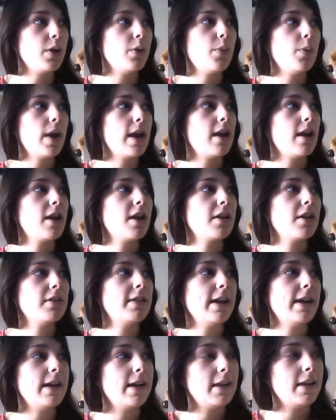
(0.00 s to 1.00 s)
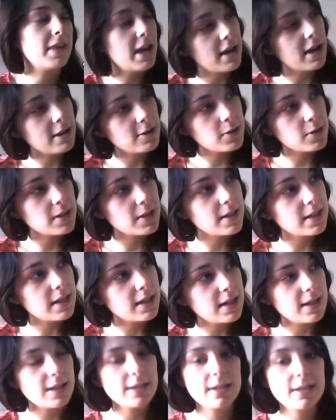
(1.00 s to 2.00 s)
where their entrance
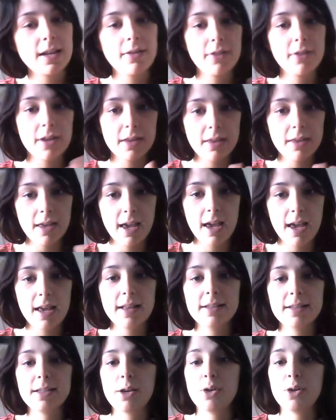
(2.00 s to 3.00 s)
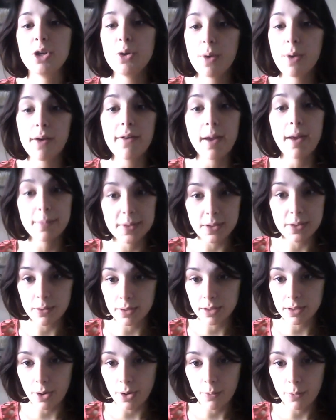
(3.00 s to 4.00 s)
is and everything, and so you have
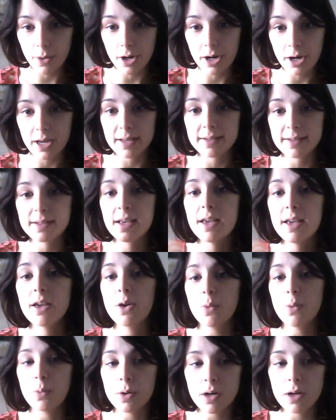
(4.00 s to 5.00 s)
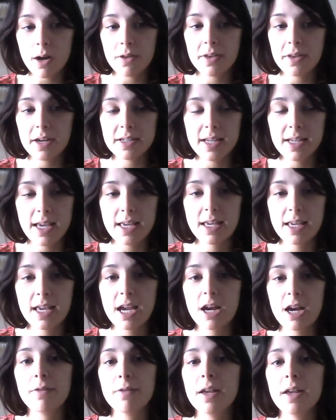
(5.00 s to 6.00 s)
absolutely no worries. We're all there taking
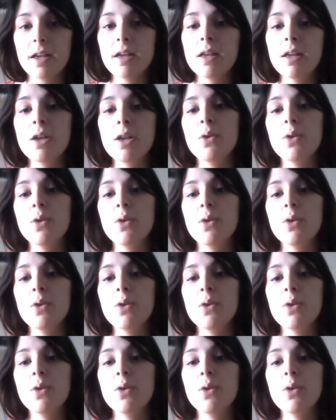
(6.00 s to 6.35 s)
care of it.